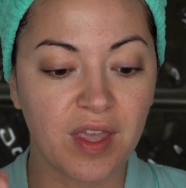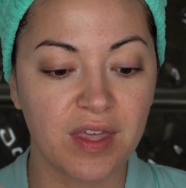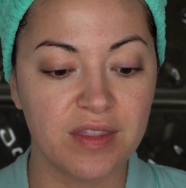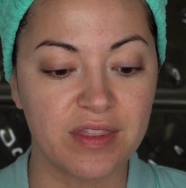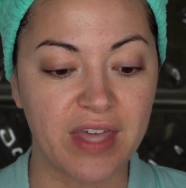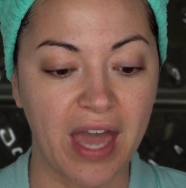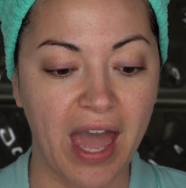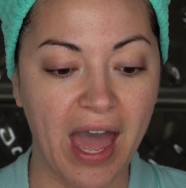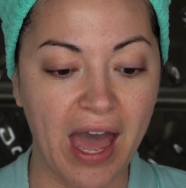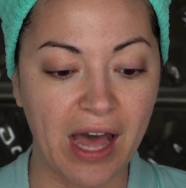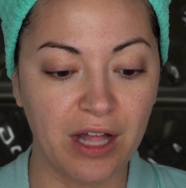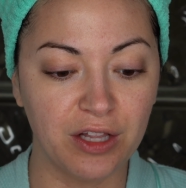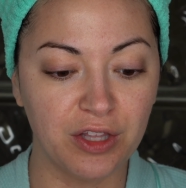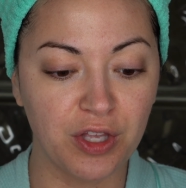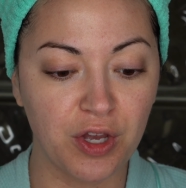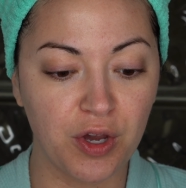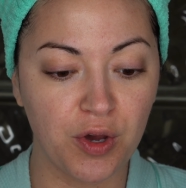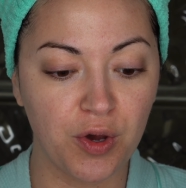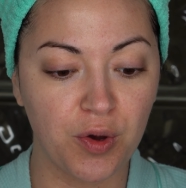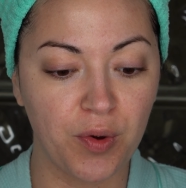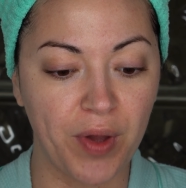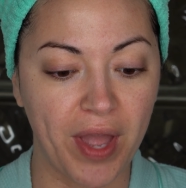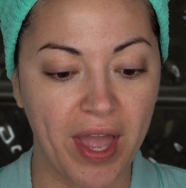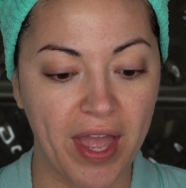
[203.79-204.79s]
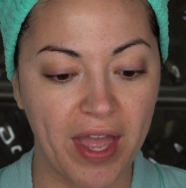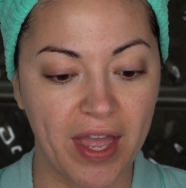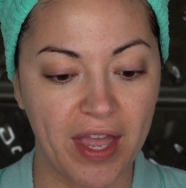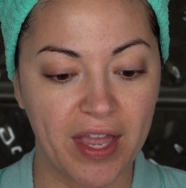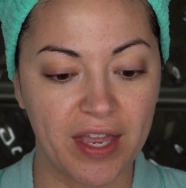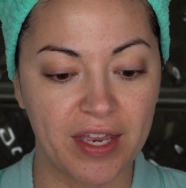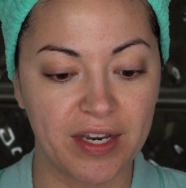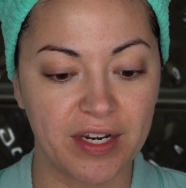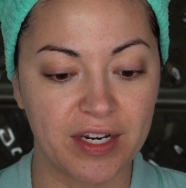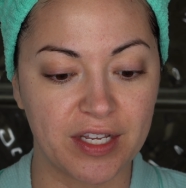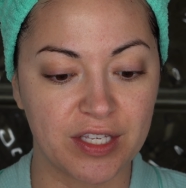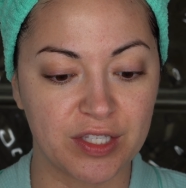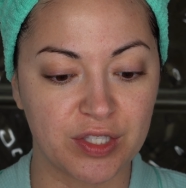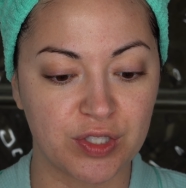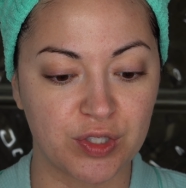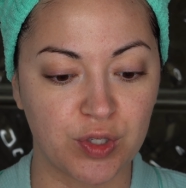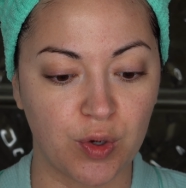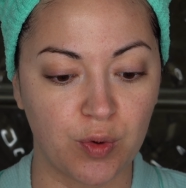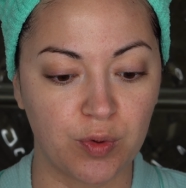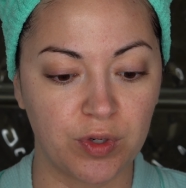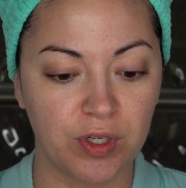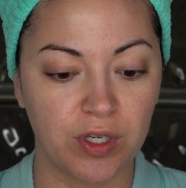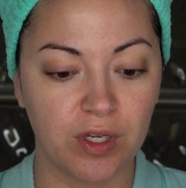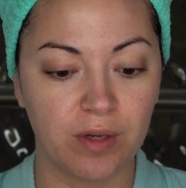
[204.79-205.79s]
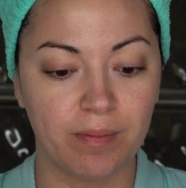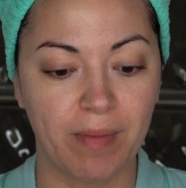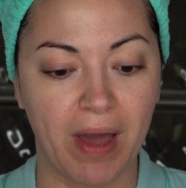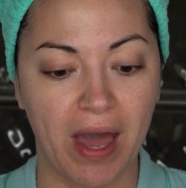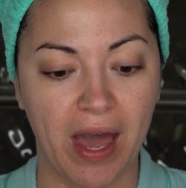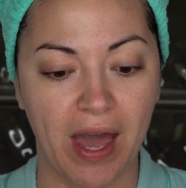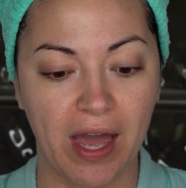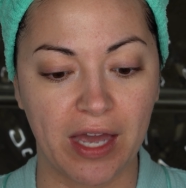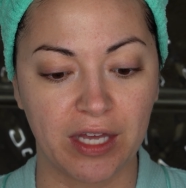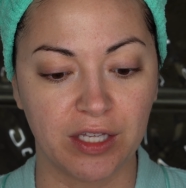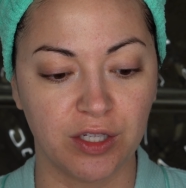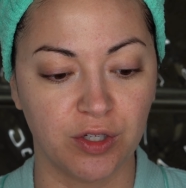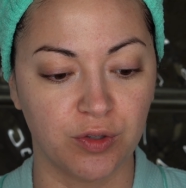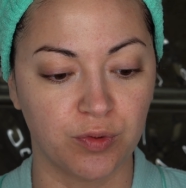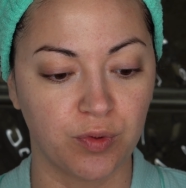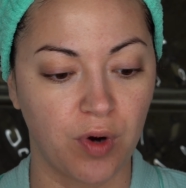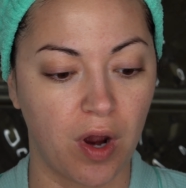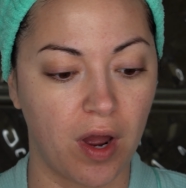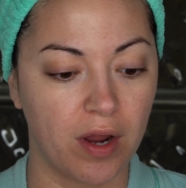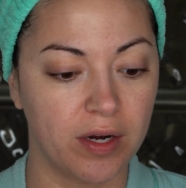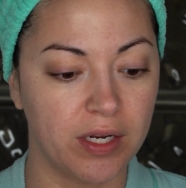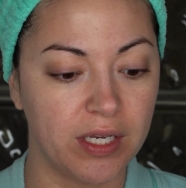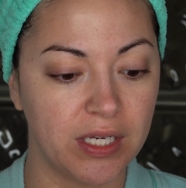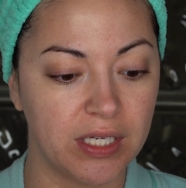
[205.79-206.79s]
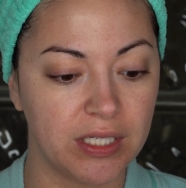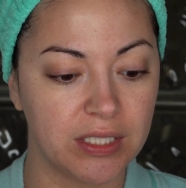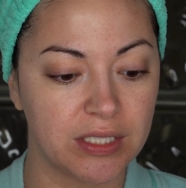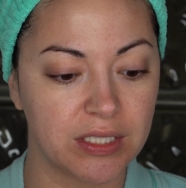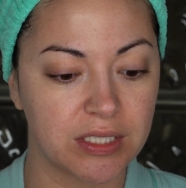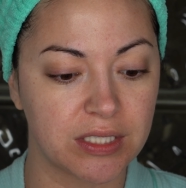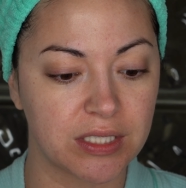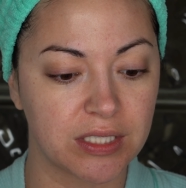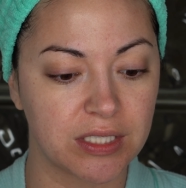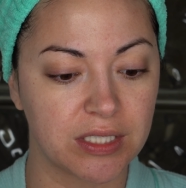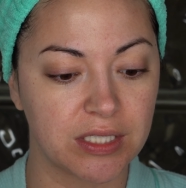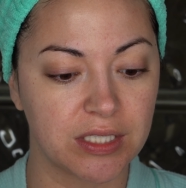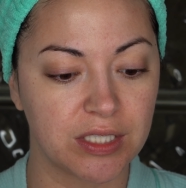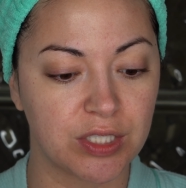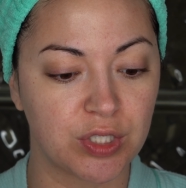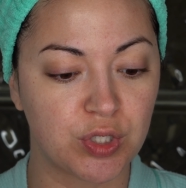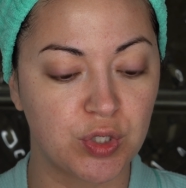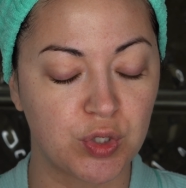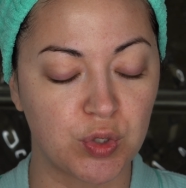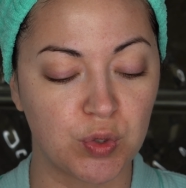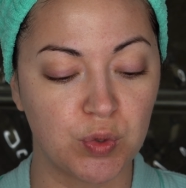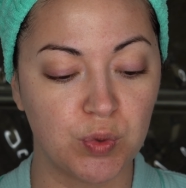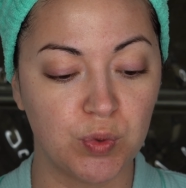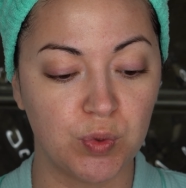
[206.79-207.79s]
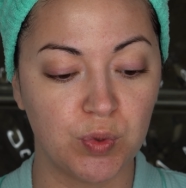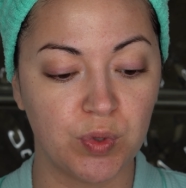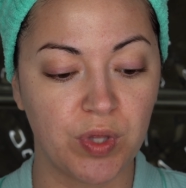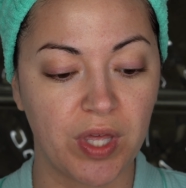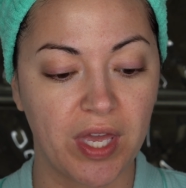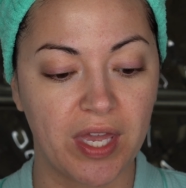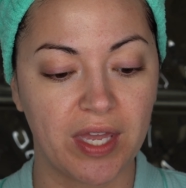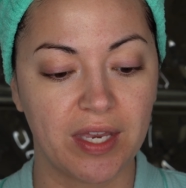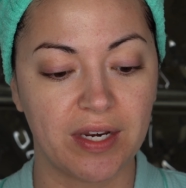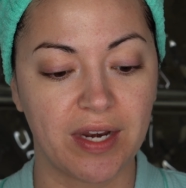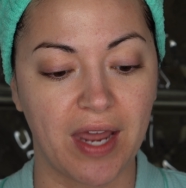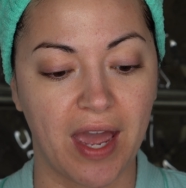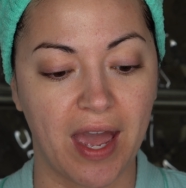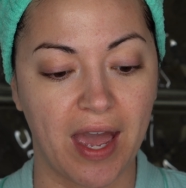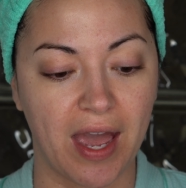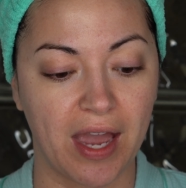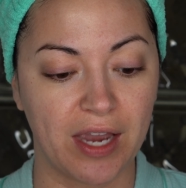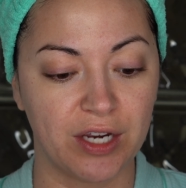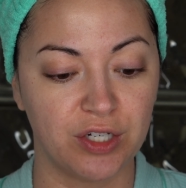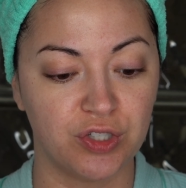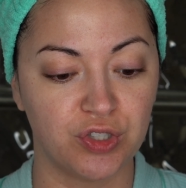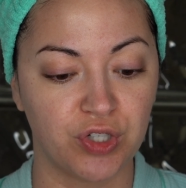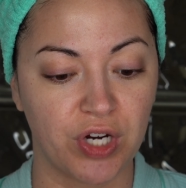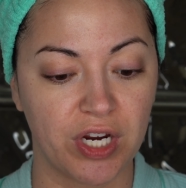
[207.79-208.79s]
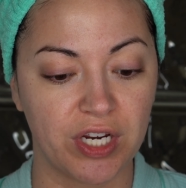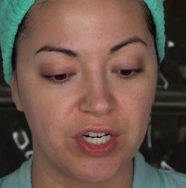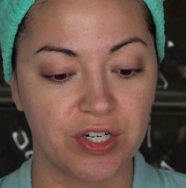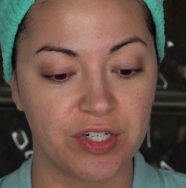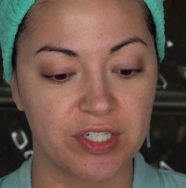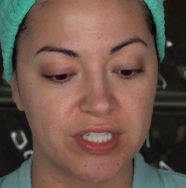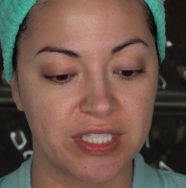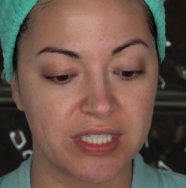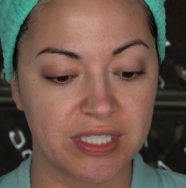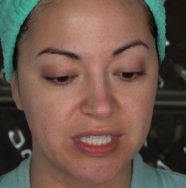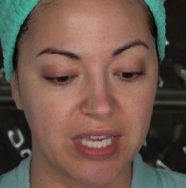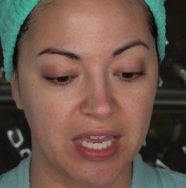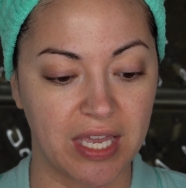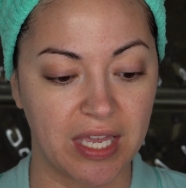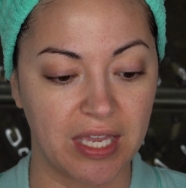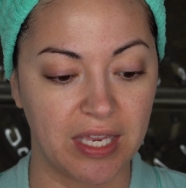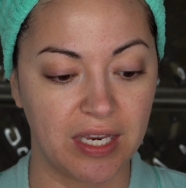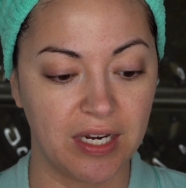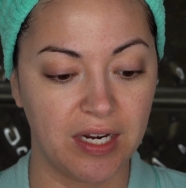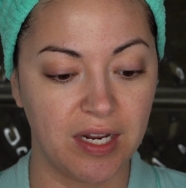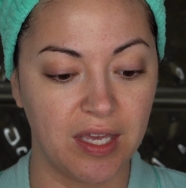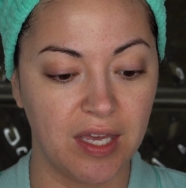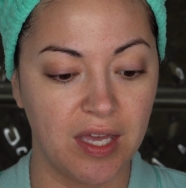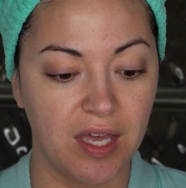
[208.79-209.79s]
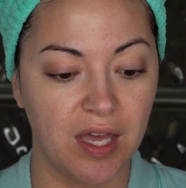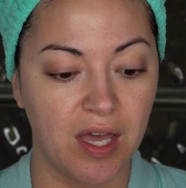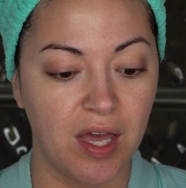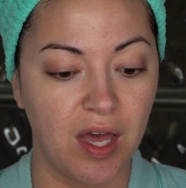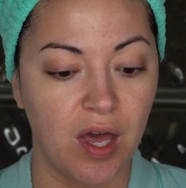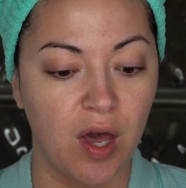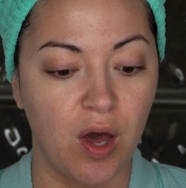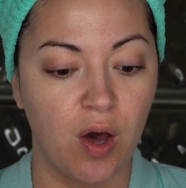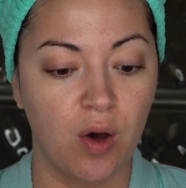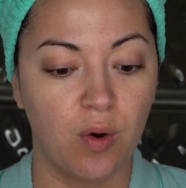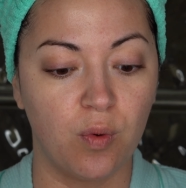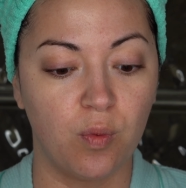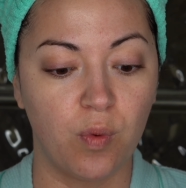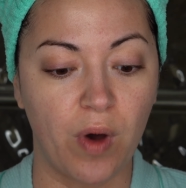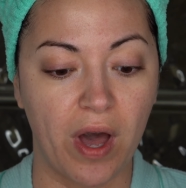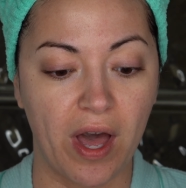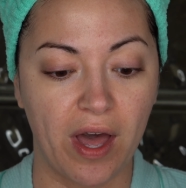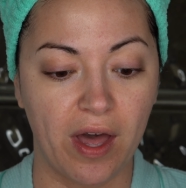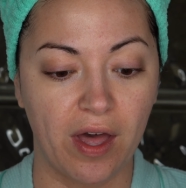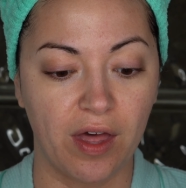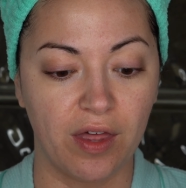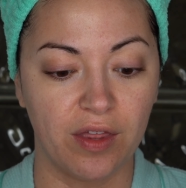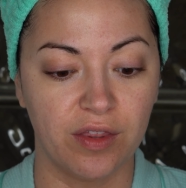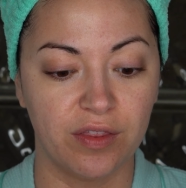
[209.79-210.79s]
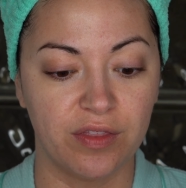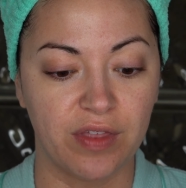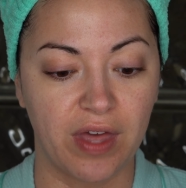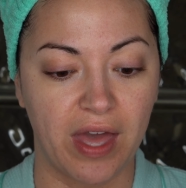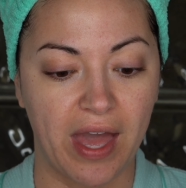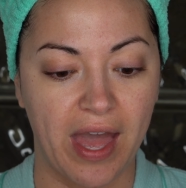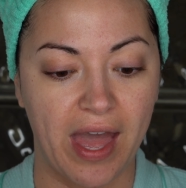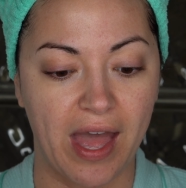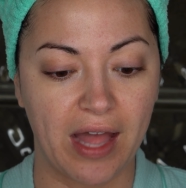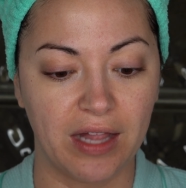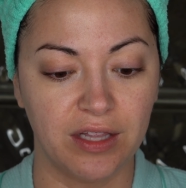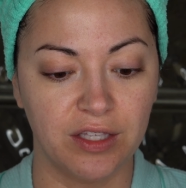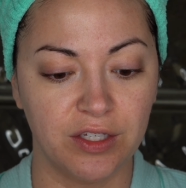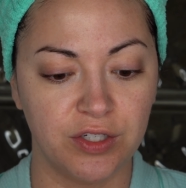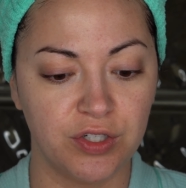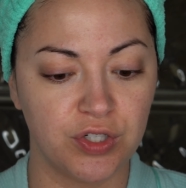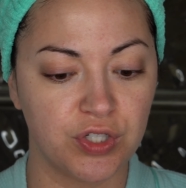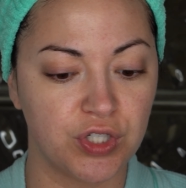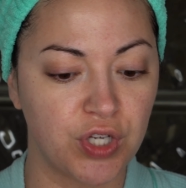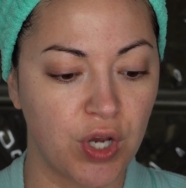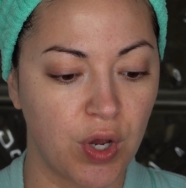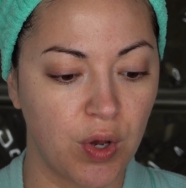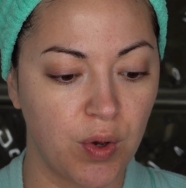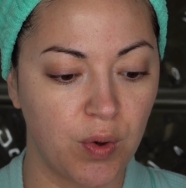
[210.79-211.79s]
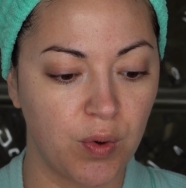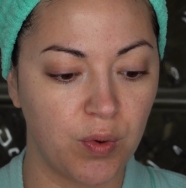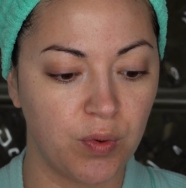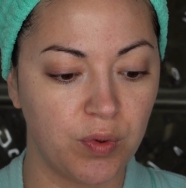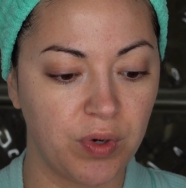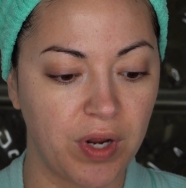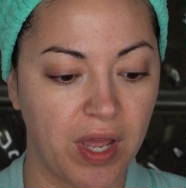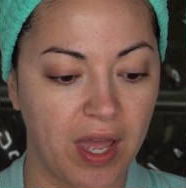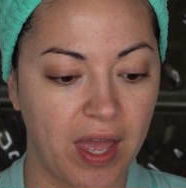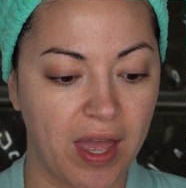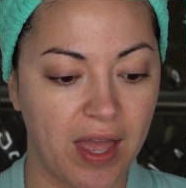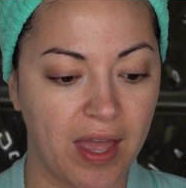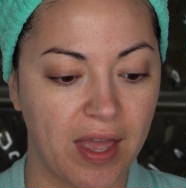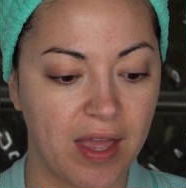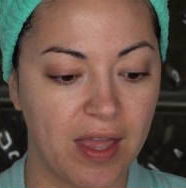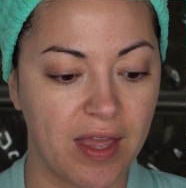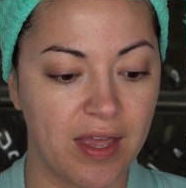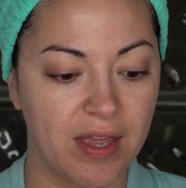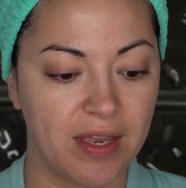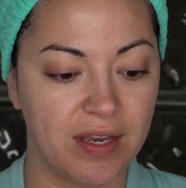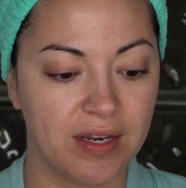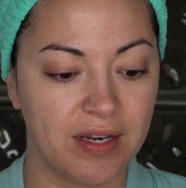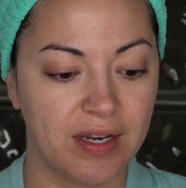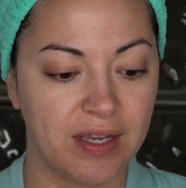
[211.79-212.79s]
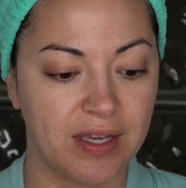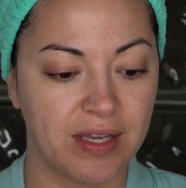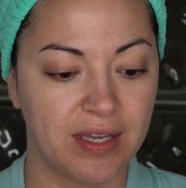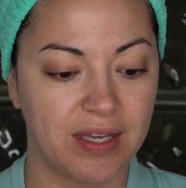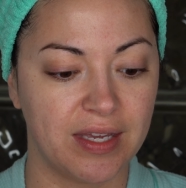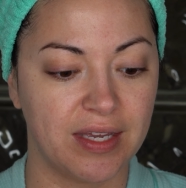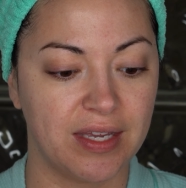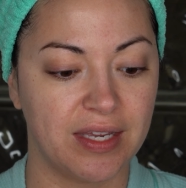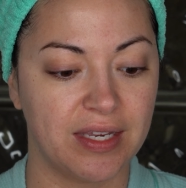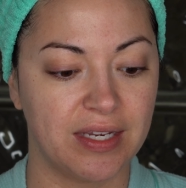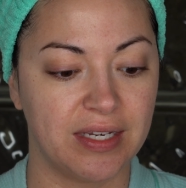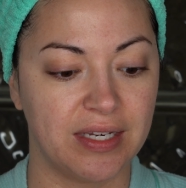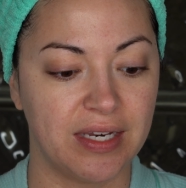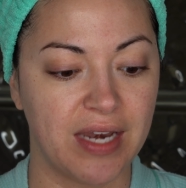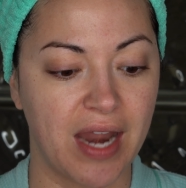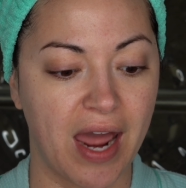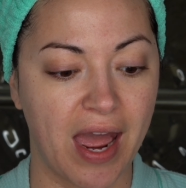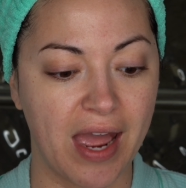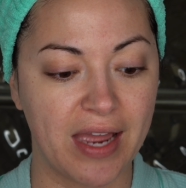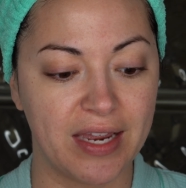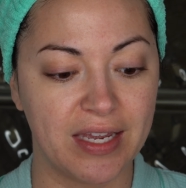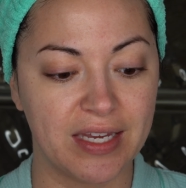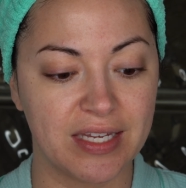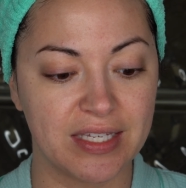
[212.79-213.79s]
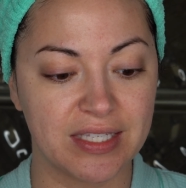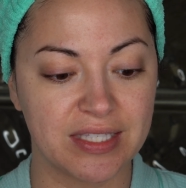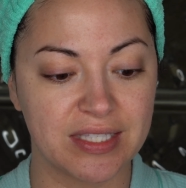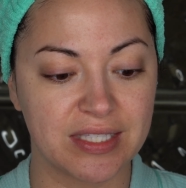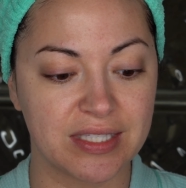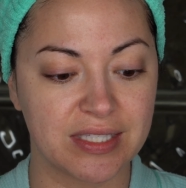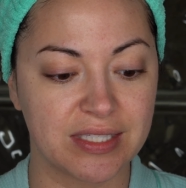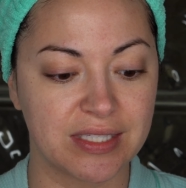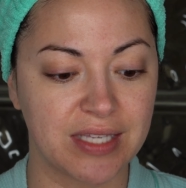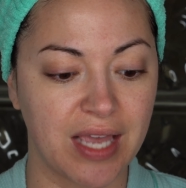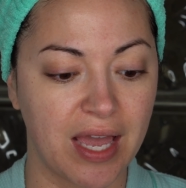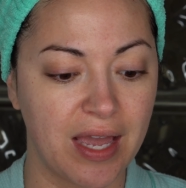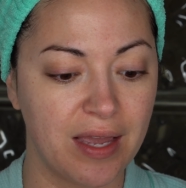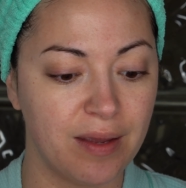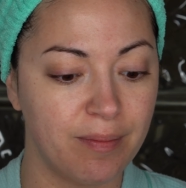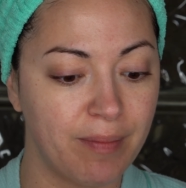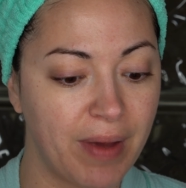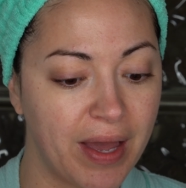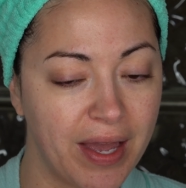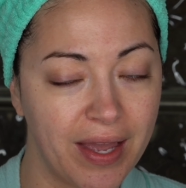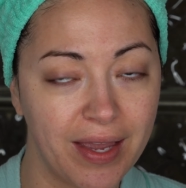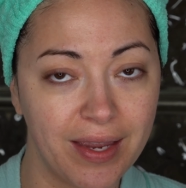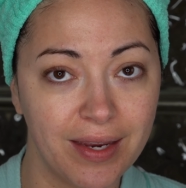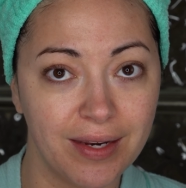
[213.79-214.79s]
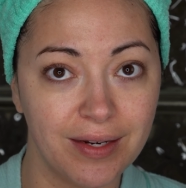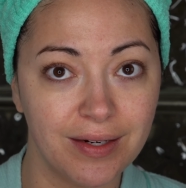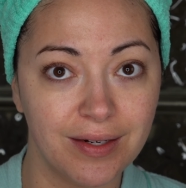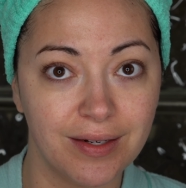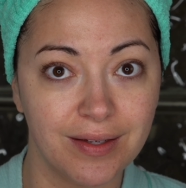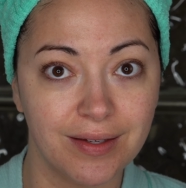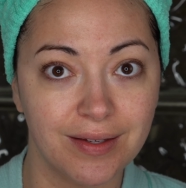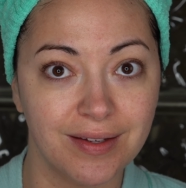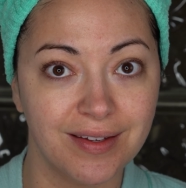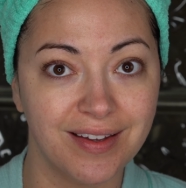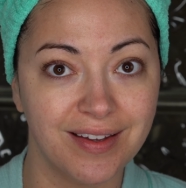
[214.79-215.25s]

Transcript: The aloe and sodium hyaluronate soothe and hydrate your skin, while the allantone and niacinamide,